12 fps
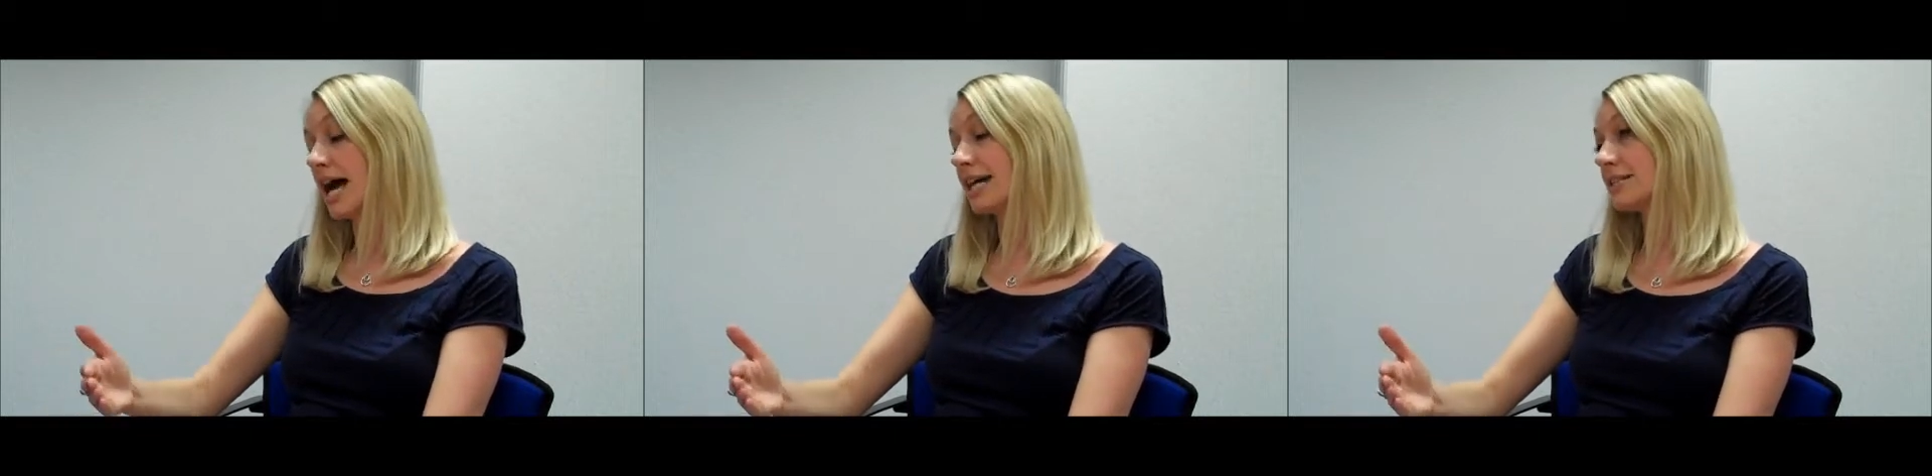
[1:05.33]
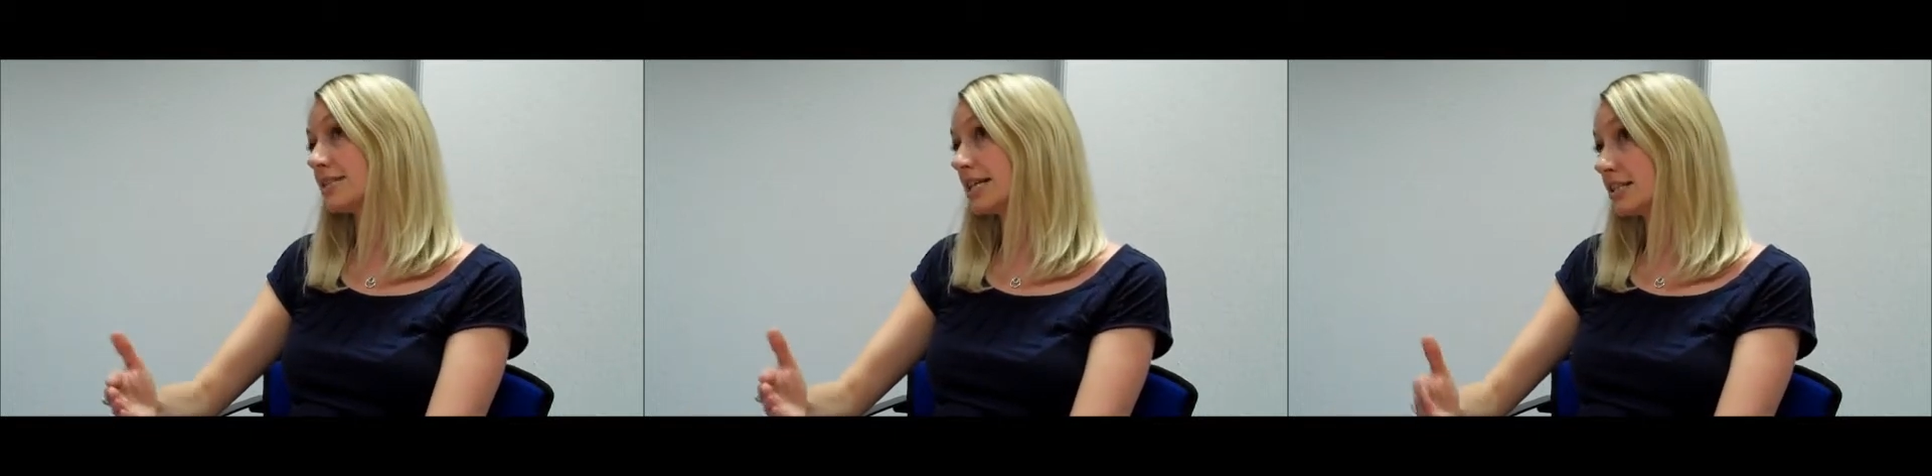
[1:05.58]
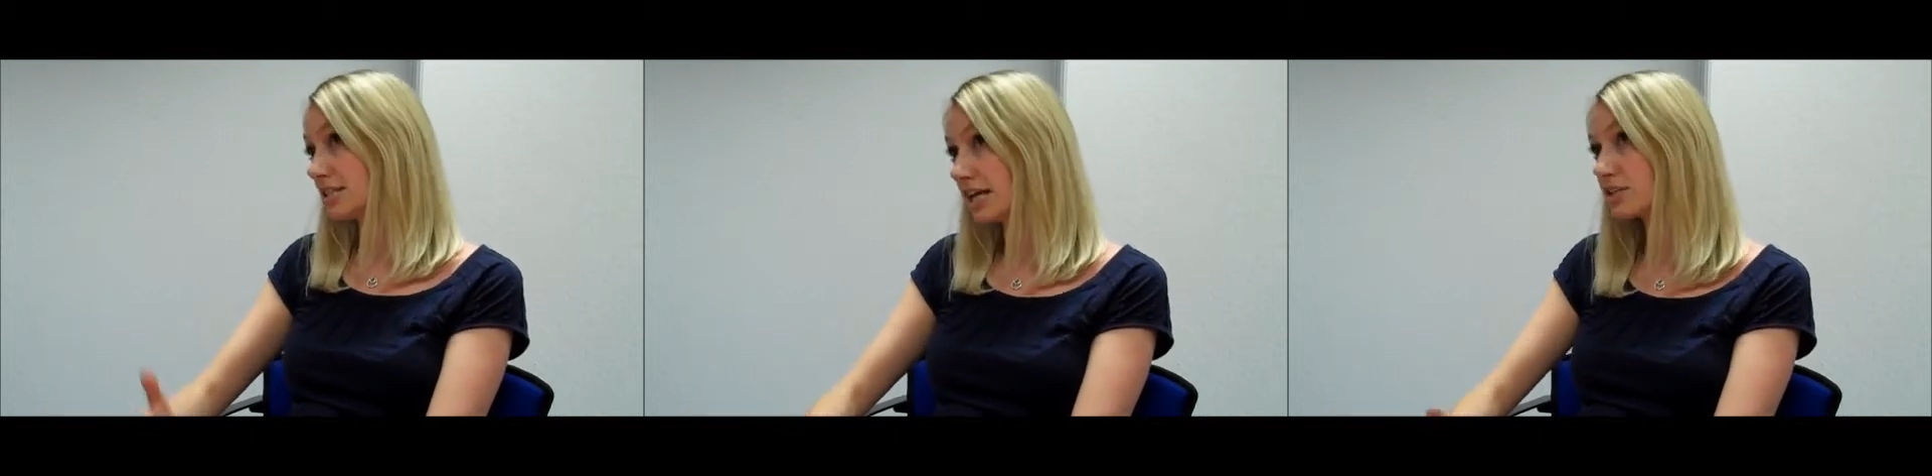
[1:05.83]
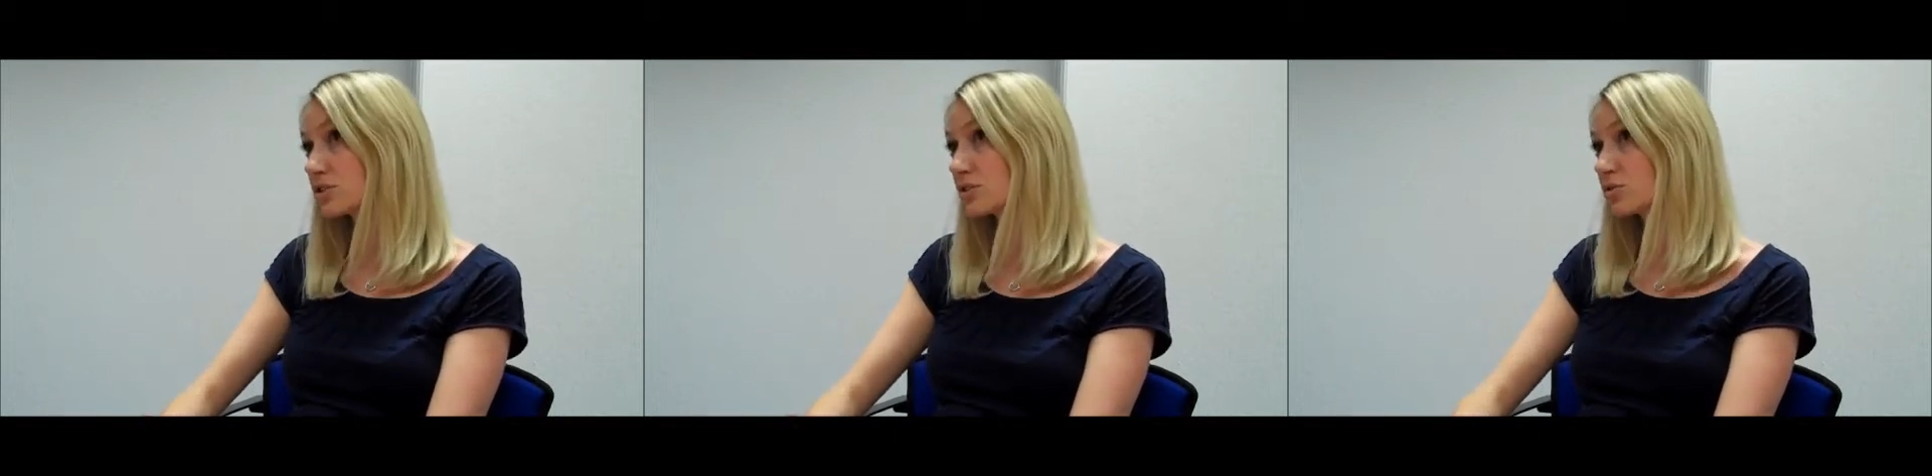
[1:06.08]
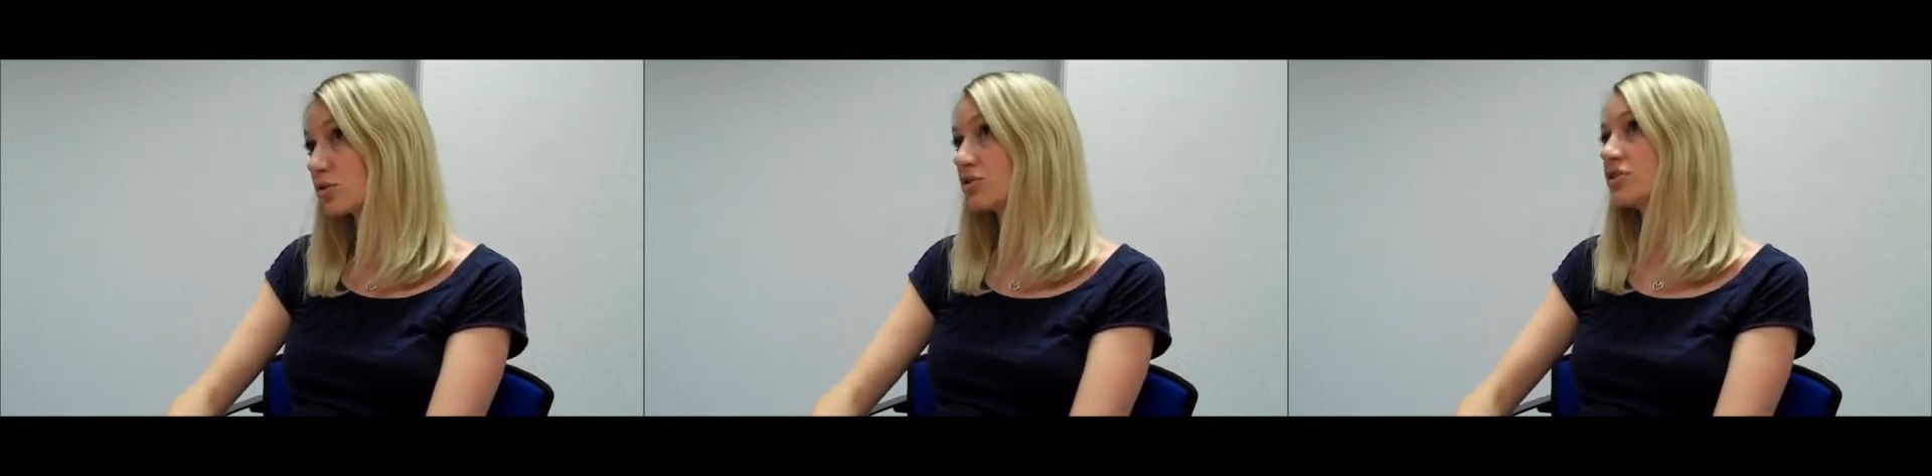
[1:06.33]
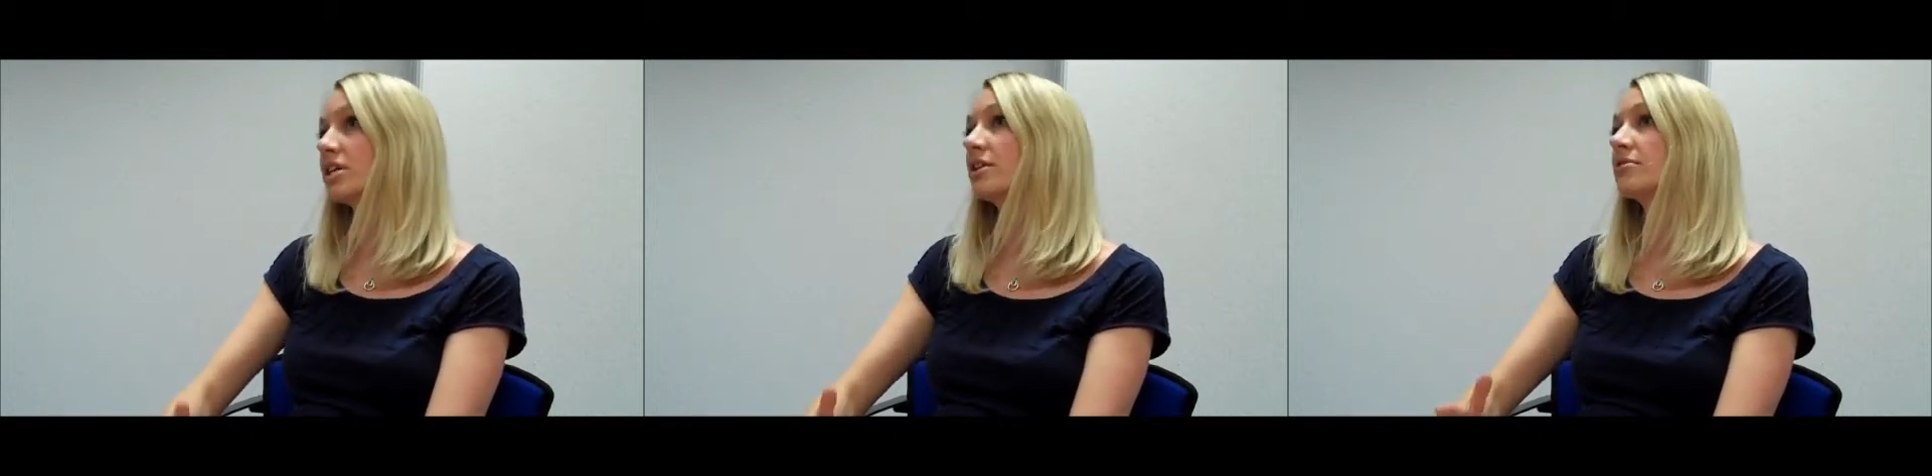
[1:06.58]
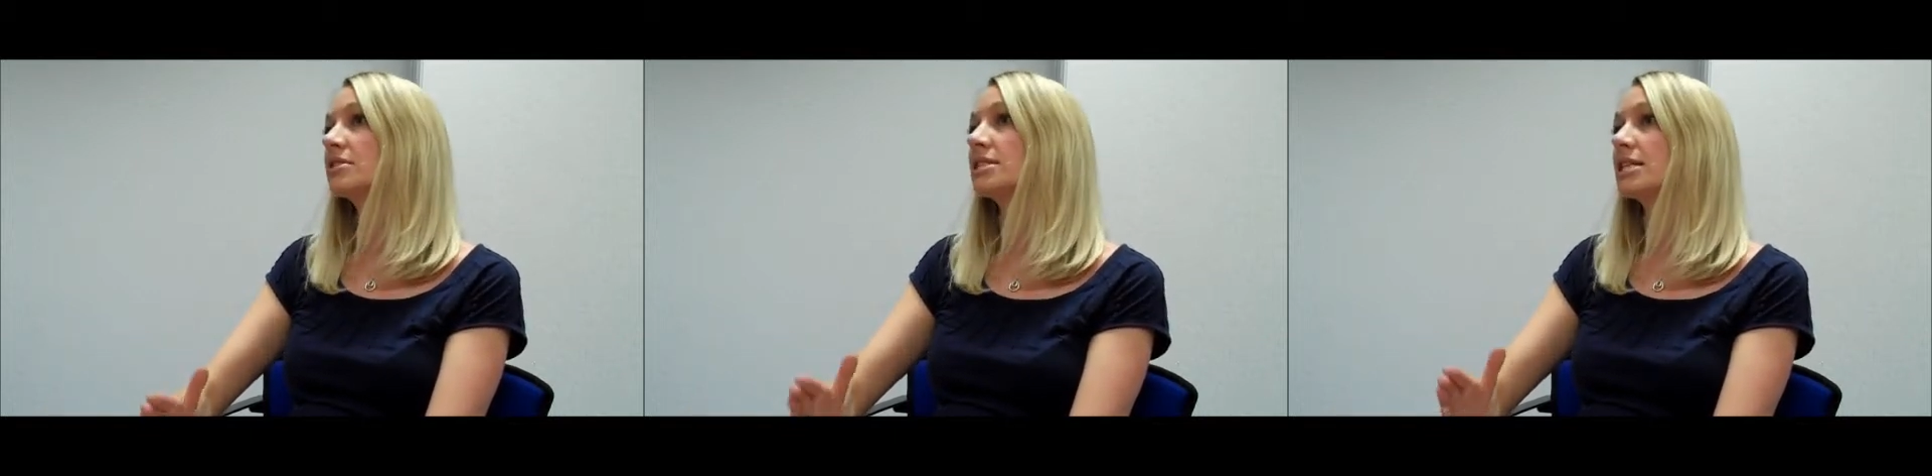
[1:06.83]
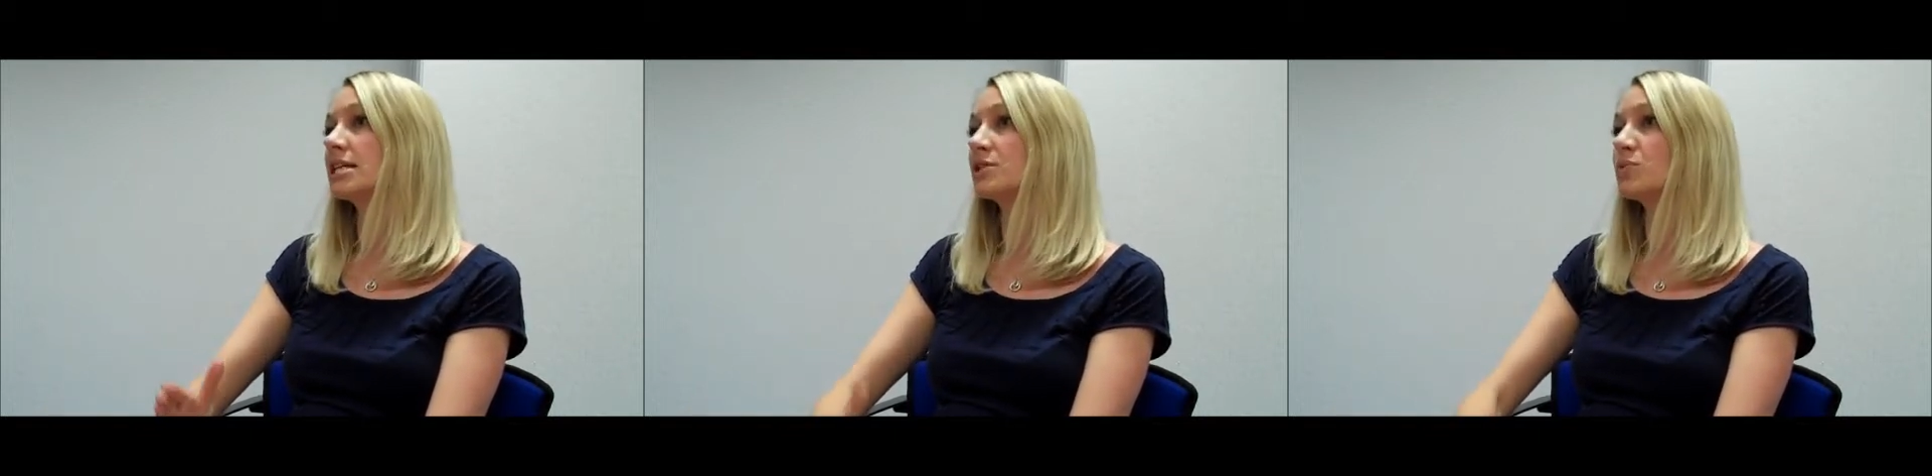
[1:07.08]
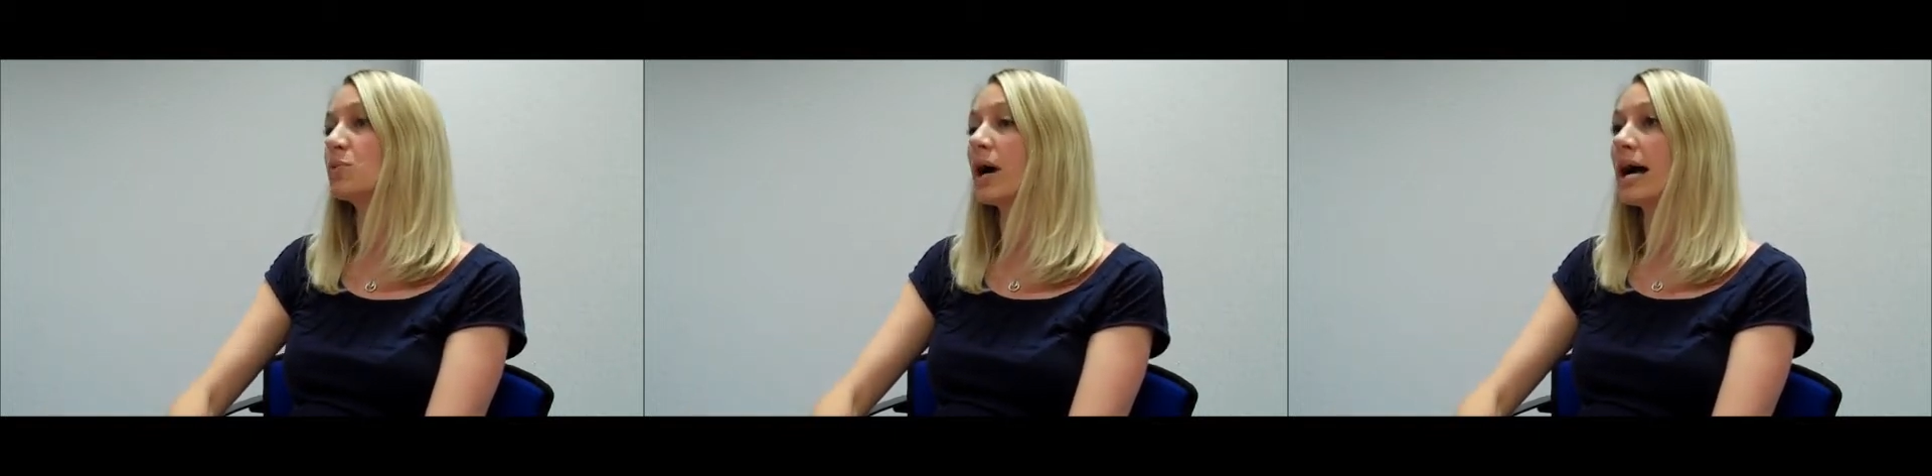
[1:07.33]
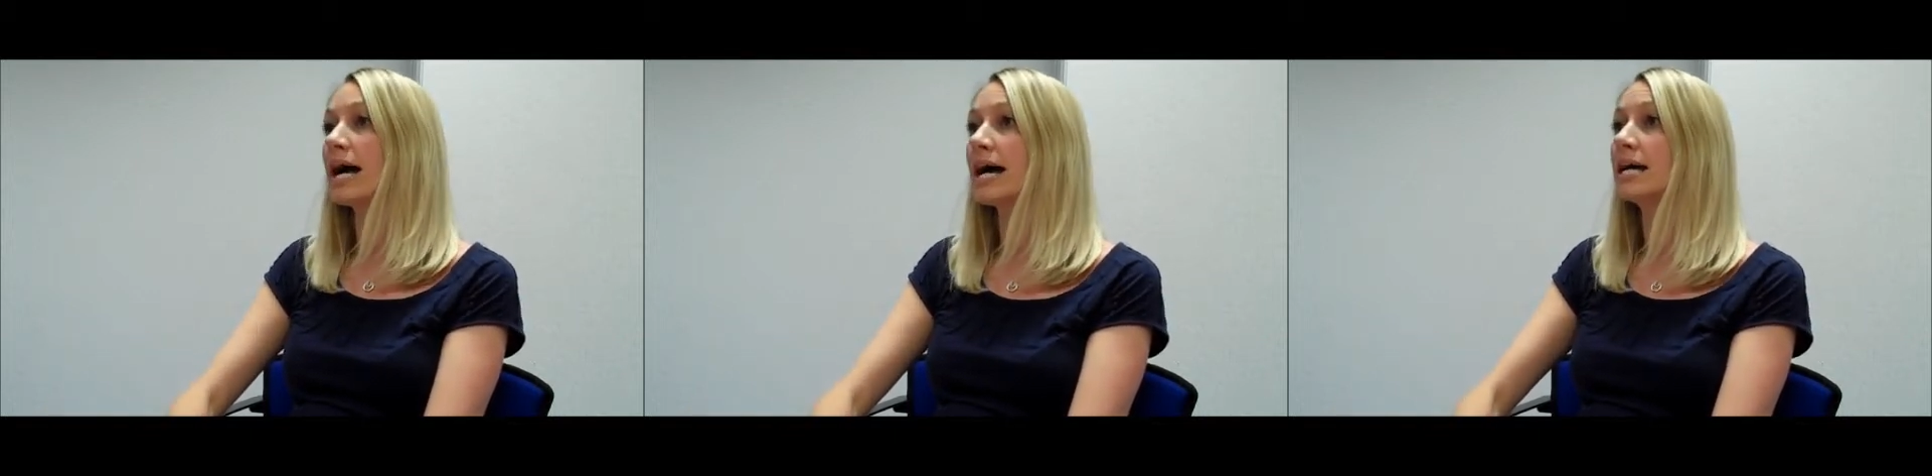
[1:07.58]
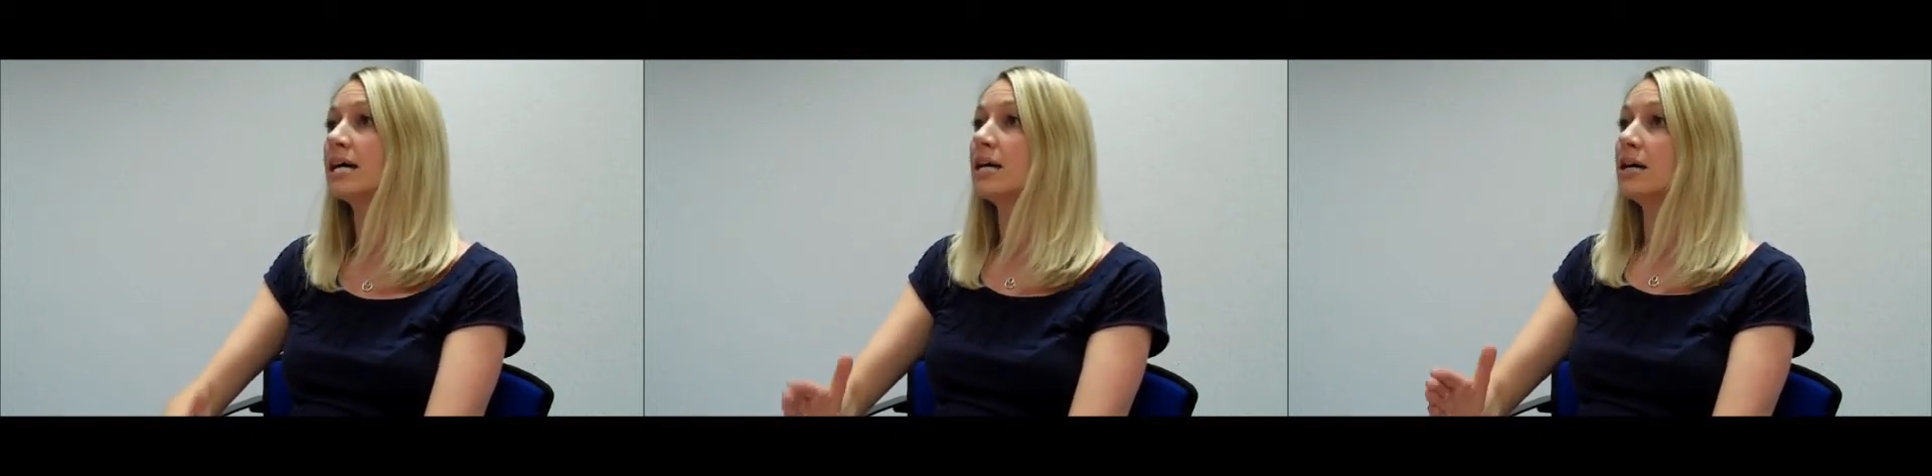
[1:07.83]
And intentional non-adherence is where